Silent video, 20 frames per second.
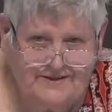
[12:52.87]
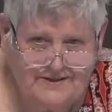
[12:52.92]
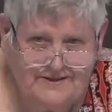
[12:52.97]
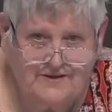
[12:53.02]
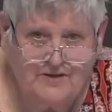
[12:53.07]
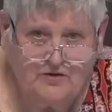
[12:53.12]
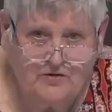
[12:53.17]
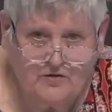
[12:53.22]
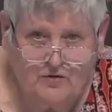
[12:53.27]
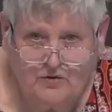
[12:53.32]
is
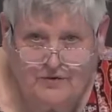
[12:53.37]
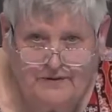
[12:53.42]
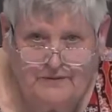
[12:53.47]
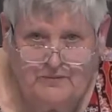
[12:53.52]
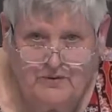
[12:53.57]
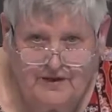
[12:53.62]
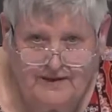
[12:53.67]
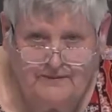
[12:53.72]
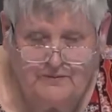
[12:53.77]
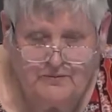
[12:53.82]
a growing
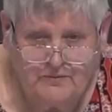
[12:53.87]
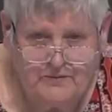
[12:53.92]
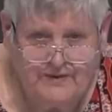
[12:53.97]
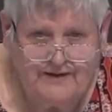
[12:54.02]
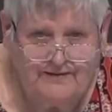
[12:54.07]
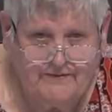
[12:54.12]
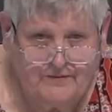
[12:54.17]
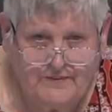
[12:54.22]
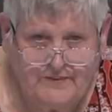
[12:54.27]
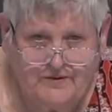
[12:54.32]
problem. We
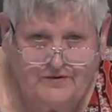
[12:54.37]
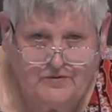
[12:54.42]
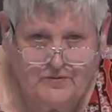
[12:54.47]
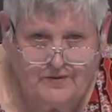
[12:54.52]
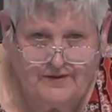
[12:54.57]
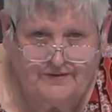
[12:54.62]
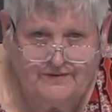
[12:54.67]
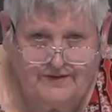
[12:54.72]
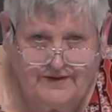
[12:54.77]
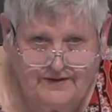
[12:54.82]
have about
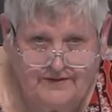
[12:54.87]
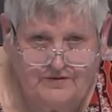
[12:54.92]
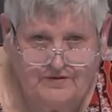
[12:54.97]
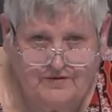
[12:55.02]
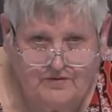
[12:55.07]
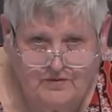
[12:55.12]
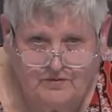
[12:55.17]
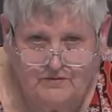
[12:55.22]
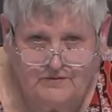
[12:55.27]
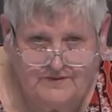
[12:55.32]

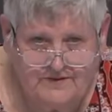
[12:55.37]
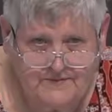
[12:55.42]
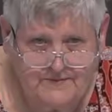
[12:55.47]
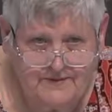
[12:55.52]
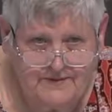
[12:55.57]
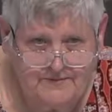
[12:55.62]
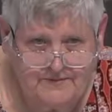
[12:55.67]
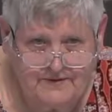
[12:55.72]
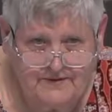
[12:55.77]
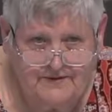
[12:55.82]
1,200 homeless
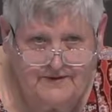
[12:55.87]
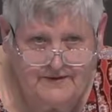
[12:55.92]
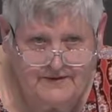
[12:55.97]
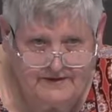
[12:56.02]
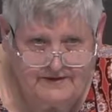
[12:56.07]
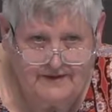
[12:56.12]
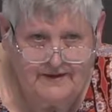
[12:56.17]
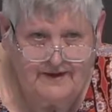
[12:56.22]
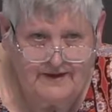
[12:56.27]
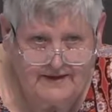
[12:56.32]
people a
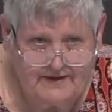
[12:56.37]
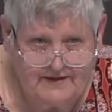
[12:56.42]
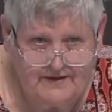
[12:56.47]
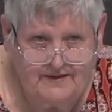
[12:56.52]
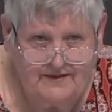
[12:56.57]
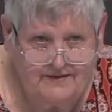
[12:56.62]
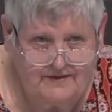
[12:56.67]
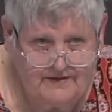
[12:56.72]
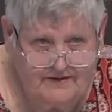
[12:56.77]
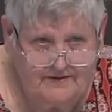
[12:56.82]
night
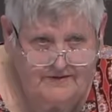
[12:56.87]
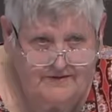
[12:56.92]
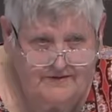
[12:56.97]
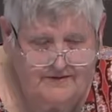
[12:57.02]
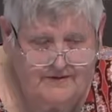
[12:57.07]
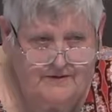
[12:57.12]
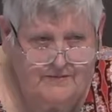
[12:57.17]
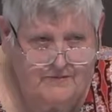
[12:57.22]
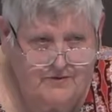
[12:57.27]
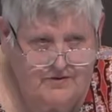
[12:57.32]
in this
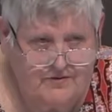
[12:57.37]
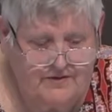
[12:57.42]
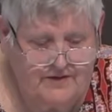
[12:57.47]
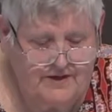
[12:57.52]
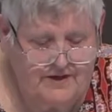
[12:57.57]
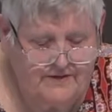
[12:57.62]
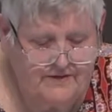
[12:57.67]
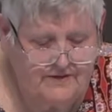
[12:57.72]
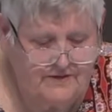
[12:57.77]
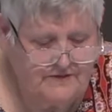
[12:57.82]

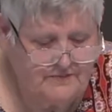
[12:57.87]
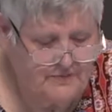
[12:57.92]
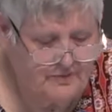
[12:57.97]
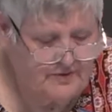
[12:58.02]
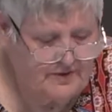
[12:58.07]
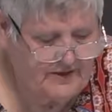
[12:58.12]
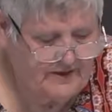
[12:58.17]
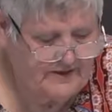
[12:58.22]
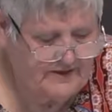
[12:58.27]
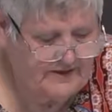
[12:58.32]
community at this
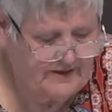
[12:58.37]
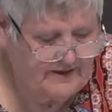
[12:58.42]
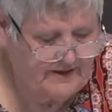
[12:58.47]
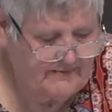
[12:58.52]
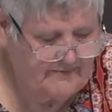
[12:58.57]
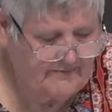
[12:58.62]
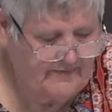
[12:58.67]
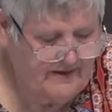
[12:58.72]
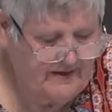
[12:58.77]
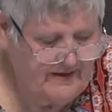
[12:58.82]
point in
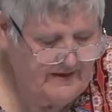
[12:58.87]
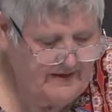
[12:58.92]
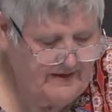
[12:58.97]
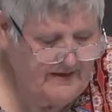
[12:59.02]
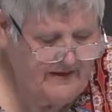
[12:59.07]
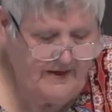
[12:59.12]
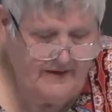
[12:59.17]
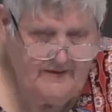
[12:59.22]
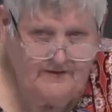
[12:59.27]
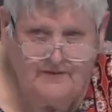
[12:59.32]
time.
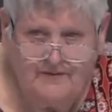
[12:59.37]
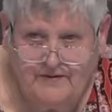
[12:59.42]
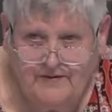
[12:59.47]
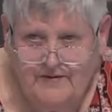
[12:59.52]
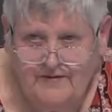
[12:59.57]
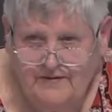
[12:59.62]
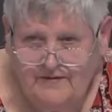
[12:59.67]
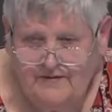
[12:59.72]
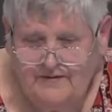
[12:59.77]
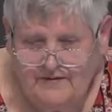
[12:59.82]

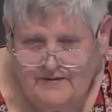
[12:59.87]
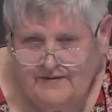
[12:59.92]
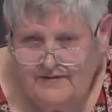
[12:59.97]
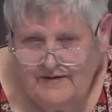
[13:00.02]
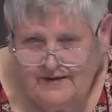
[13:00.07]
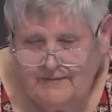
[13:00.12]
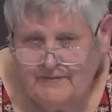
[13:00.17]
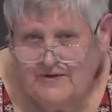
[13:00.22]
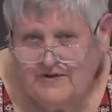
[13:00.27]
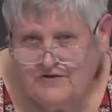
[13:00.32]
The
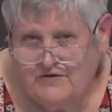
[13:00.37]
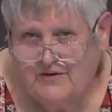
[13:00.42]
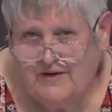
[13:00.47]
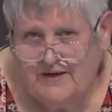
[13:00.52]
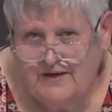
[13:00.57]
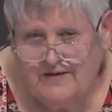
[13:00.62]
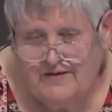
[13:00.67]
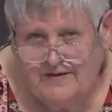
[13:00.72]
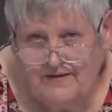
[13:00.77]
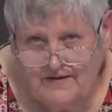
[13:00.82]

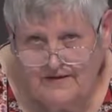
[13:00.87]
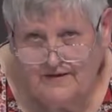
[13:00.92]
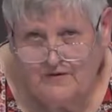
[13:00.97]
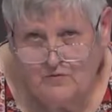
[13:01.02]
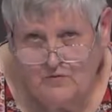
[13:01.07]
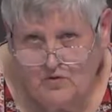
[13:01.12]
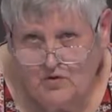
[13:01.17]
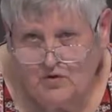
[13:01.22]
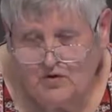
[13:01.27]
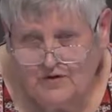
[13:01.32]
demonstrated thing that
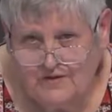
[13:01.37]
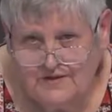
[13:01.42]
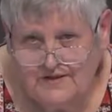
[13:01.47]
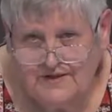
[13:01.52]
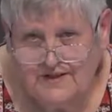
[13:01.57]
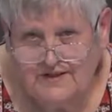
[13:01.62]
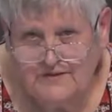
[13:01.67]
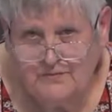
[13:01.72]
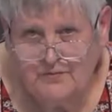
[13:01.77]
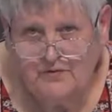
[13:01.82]
works
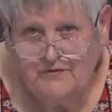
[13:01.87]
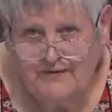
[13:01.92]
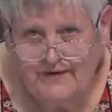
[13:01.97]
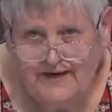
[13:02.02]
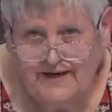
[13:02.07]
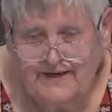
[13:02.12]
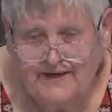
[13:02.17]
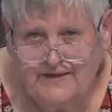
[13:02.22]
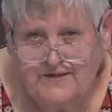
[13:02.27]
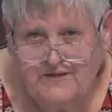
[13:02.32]
is
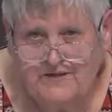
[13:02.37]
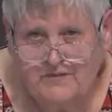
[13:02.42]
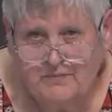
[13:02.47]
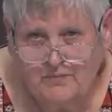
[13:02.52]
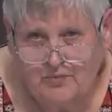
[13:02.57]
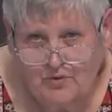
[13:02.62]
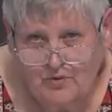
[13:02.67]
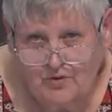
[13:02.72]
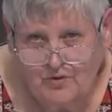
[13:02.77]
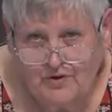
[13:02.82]
providing
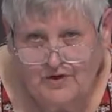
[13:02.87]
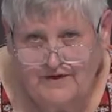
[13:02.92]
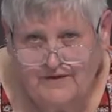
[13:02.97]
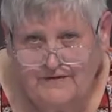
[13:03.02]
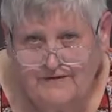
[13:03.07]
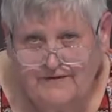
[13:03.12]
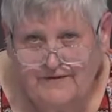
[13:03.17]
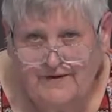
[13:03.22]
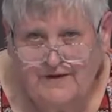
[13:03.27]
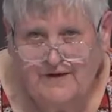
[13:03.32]

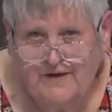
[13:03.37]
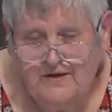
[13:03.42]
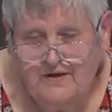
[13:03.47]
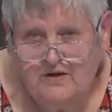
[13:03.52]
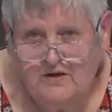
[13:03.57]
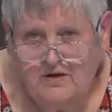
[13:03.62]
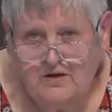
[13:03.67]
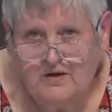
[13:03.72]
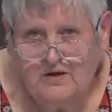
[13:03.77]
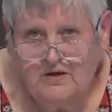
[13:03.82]
supportive,
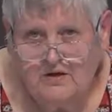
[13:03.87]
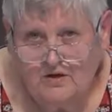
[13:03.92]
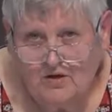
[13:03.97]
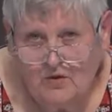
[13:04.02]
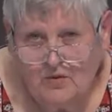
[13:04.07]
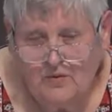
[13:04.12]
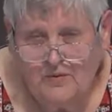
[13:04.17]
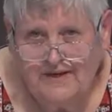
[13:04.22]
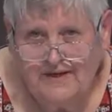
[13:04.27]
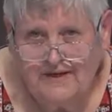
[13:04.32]

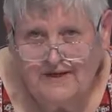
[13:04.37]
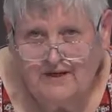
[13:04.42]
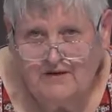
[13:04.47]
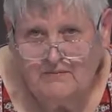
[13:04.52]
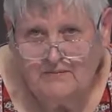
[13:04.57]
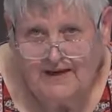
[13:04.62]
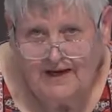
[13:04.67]
low-income